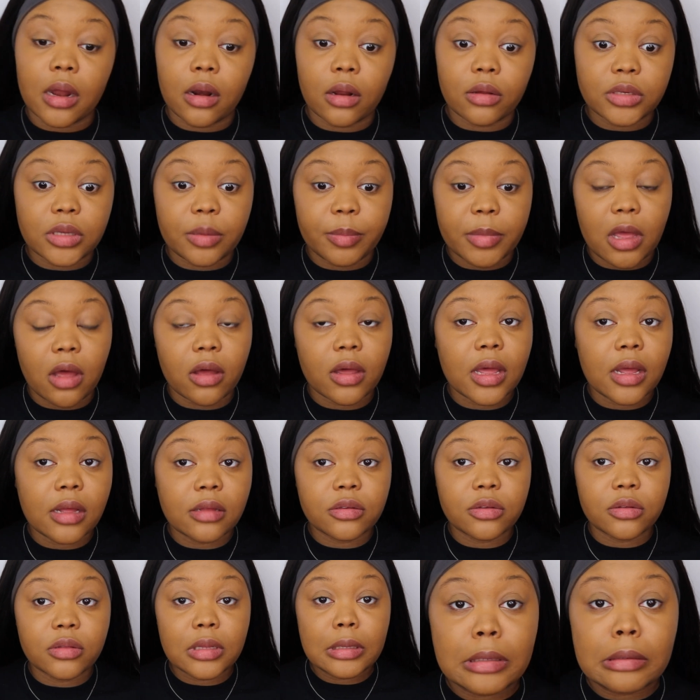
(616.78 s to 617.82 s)
know some of y'all
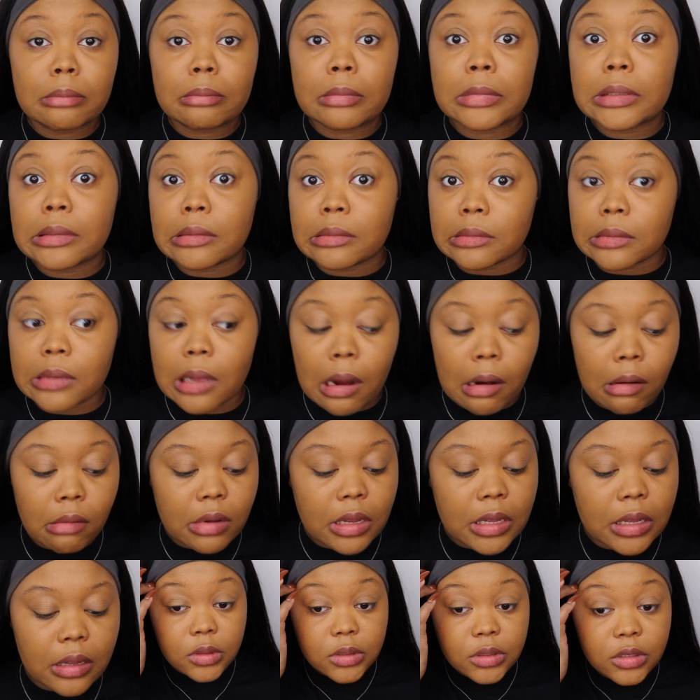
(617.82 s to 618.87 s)
canceled them,
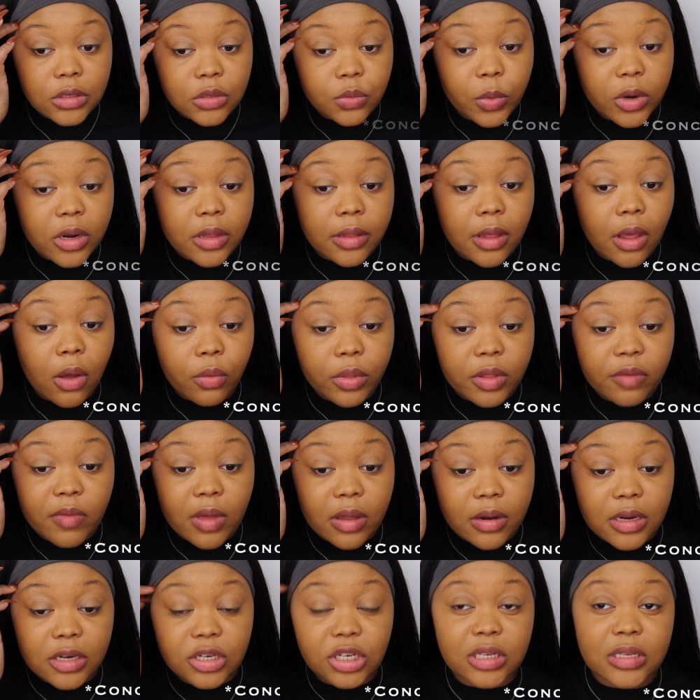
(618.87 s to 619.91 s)
sorry. This is one of the only
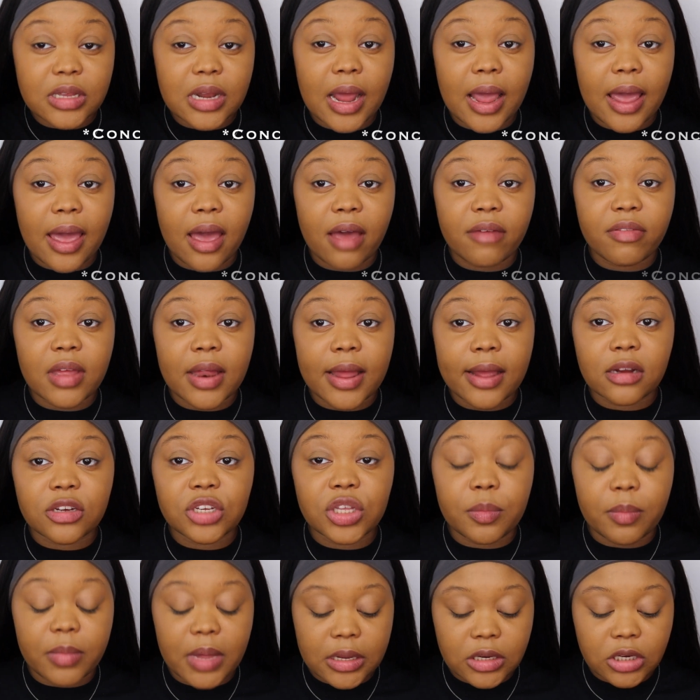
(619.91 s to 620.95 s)
foundations that I have that
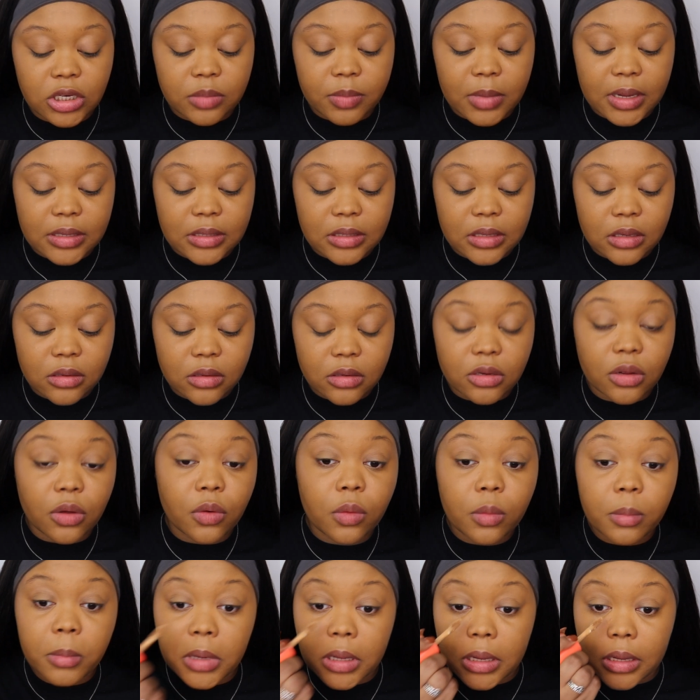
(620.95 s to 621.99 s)
actually matches my skin
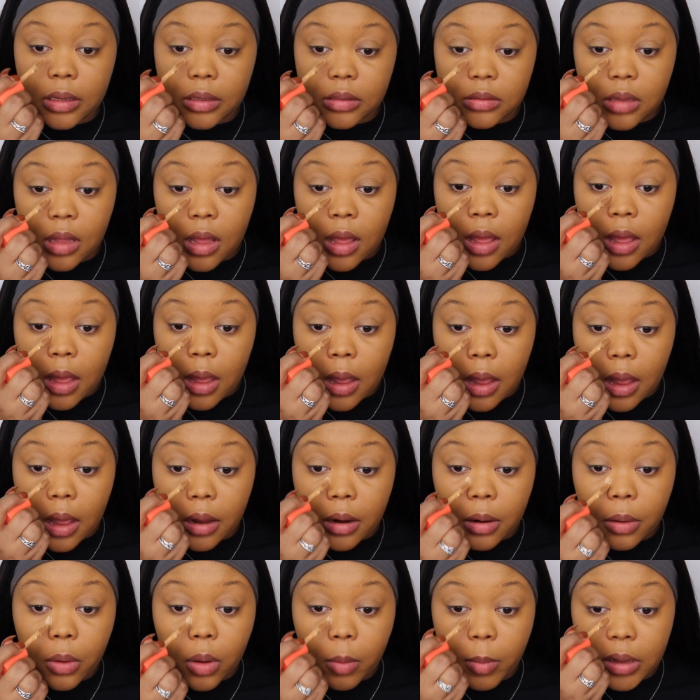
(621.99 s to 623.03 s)
tone, because I
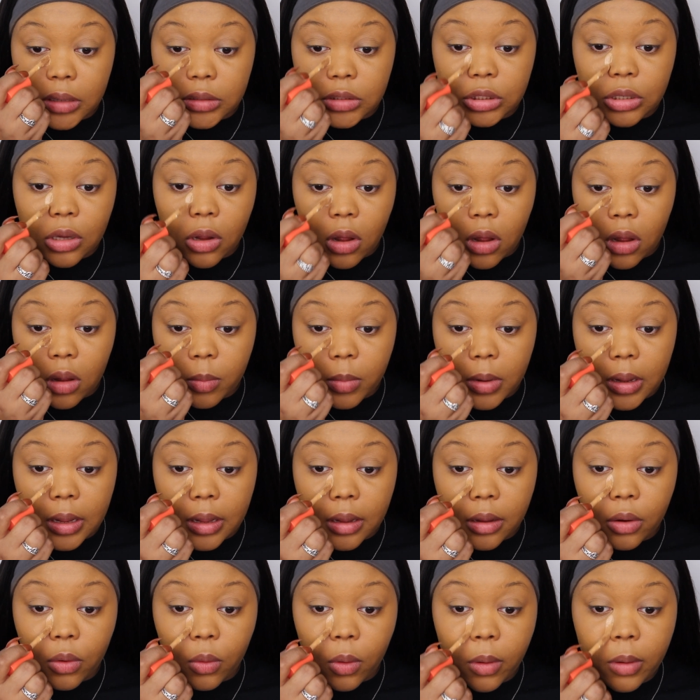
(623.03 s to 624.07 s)
don't know about y'all,
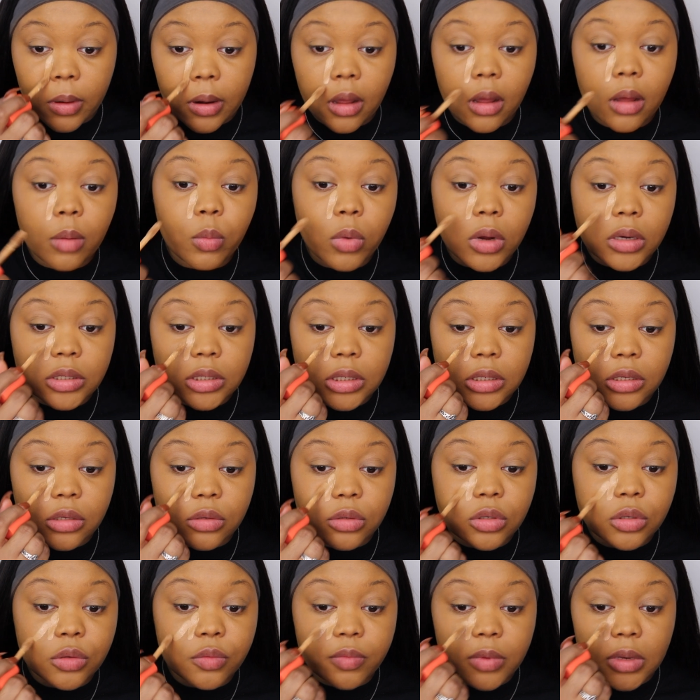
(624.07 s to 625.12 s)
but growing up watching
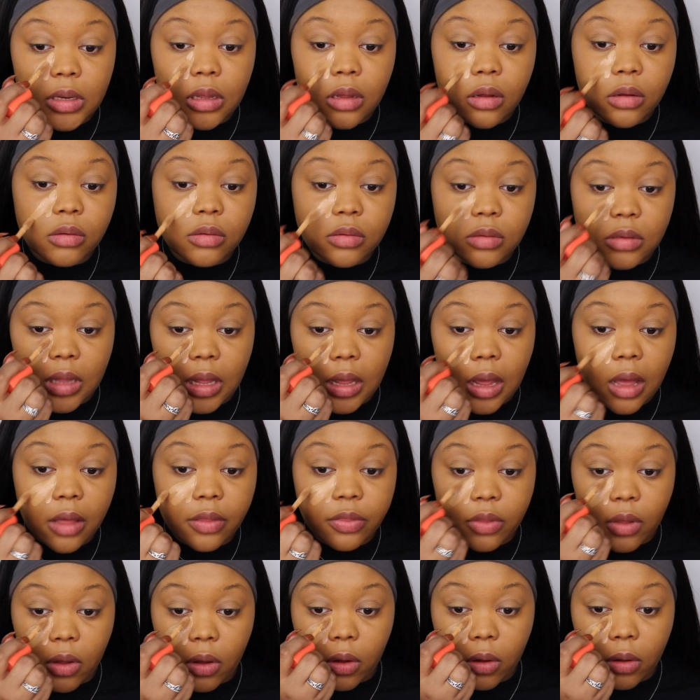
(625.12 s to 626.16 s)
YouTube videos, like I
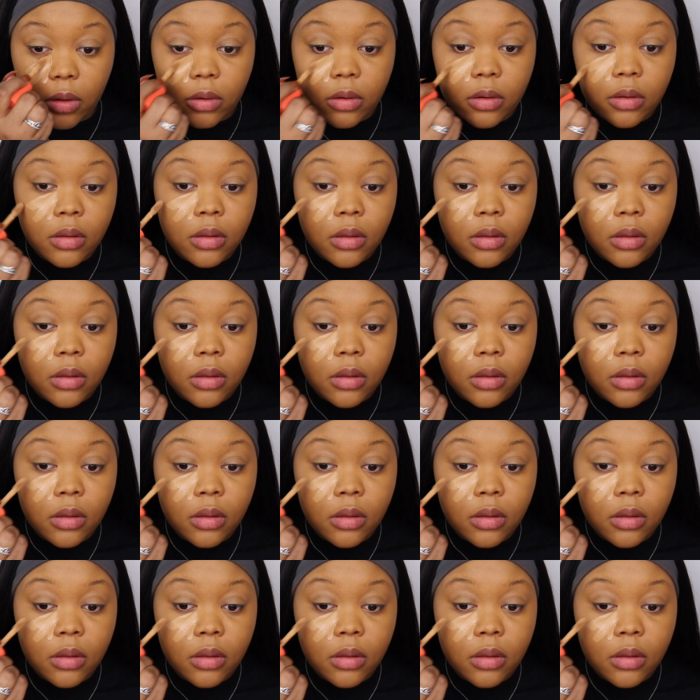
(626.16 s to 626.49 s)
thought